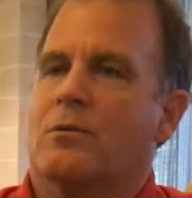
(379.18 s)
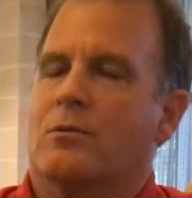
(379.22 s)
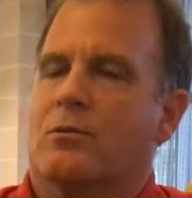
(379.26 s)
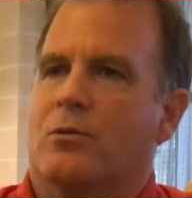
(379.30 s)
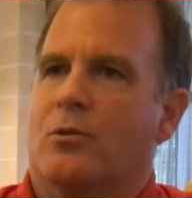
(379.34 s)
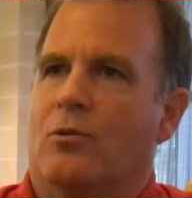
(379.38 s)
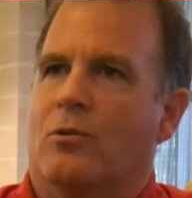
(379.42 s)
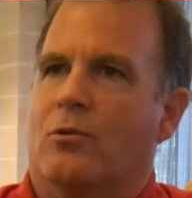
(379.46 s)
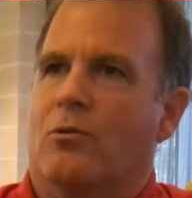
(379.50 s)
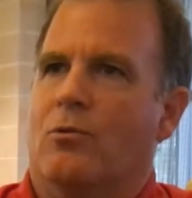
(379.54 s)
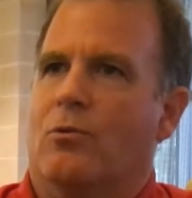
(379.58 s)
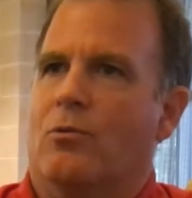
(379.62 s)

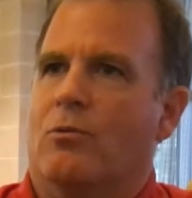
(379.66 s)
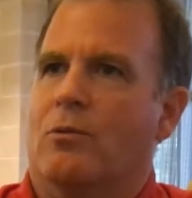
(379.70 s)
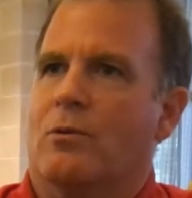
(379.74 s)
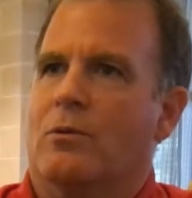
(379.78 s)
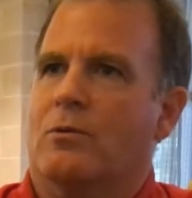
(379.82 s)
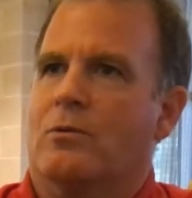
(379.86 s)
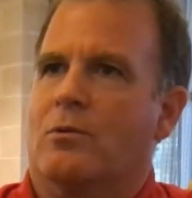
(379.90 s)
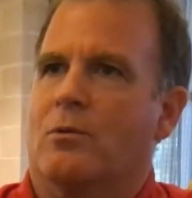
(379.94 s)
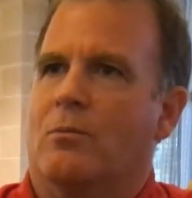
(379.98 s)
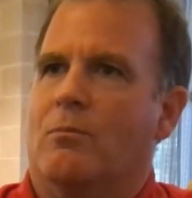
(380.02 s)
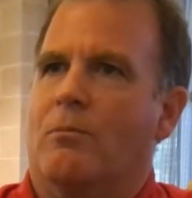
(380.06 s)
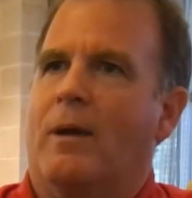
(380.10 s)
to
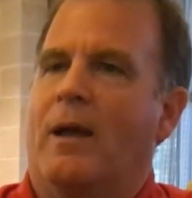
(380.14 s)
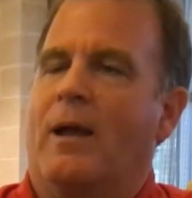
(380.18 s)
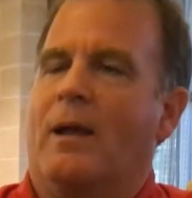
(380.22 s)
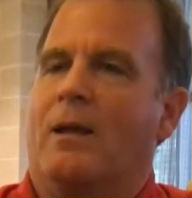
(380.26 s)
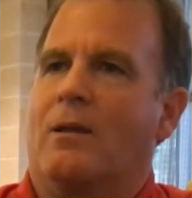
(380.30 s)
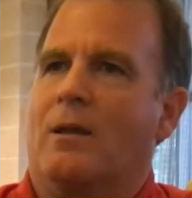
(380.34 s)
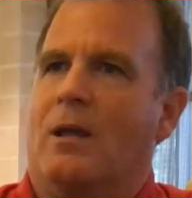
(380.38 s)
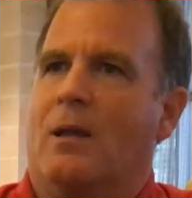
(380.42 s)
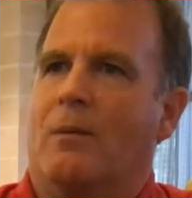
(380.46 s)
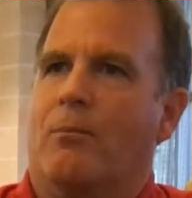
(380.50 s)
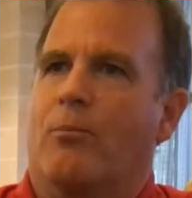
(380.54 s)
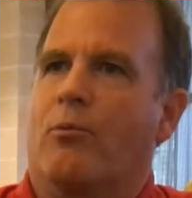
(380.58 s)
make
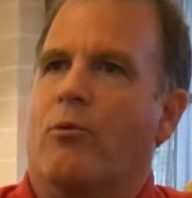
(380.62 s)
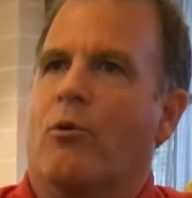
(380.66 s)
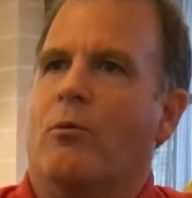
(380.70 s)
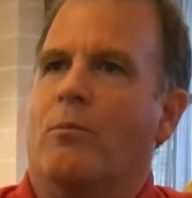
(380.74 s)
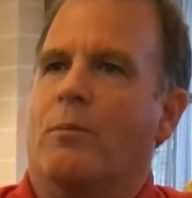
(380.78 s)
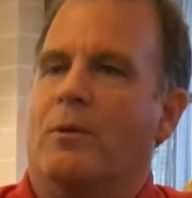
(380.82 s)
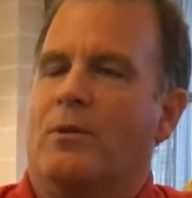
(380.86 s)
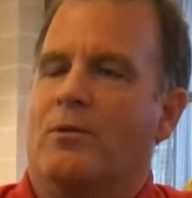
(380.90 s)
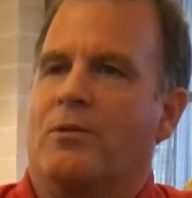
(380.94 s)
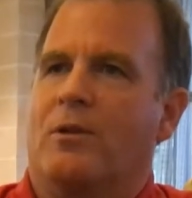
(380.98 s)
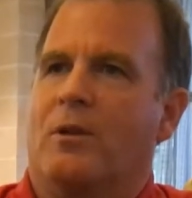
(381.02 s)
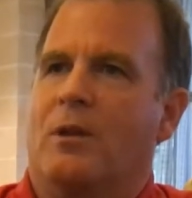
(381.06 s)

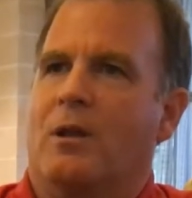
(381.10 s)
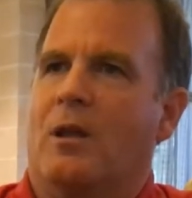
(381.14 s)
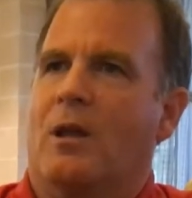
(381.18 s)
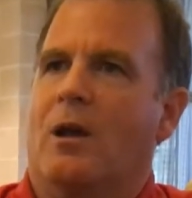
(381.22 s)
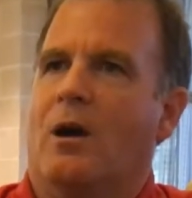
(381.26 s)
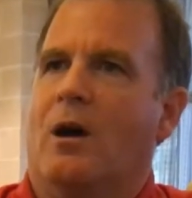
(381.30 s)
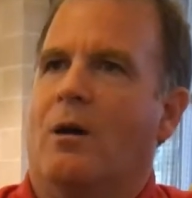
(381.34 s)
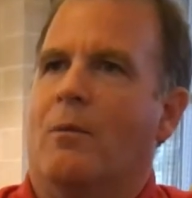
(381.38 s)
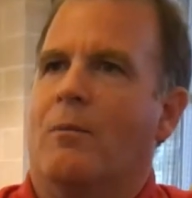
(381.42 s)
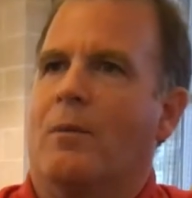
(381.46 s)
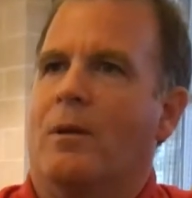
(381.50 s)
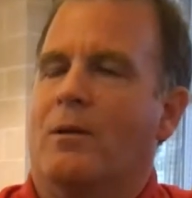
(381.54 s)
improvements in
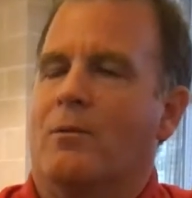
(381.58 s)
him.